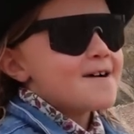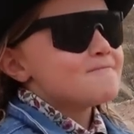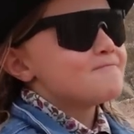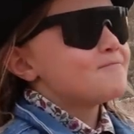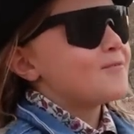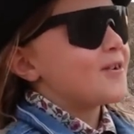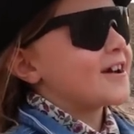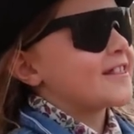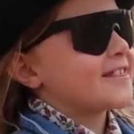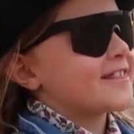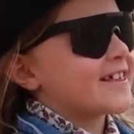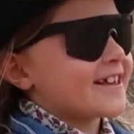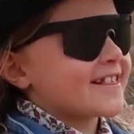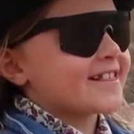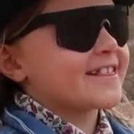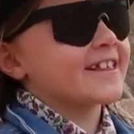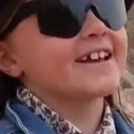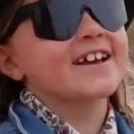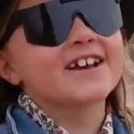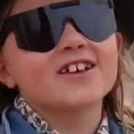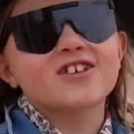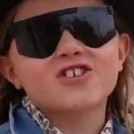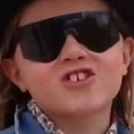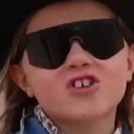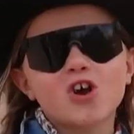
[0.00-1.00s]
But this
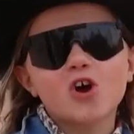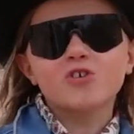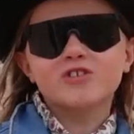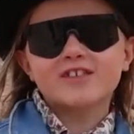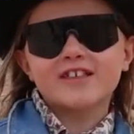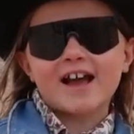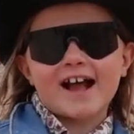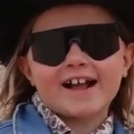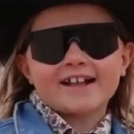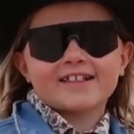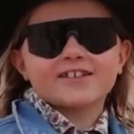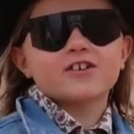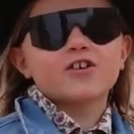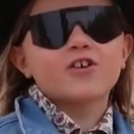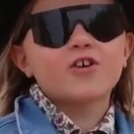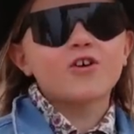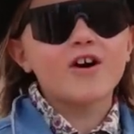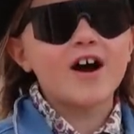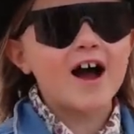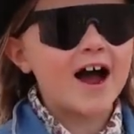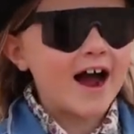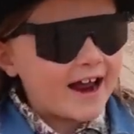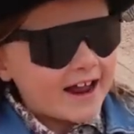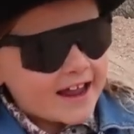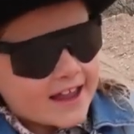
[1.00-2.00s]
thing is so tactical,
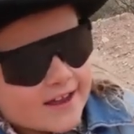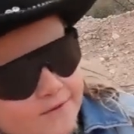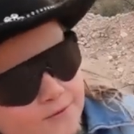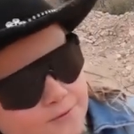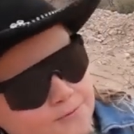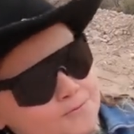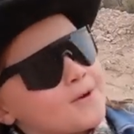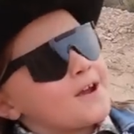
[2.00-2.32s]
I even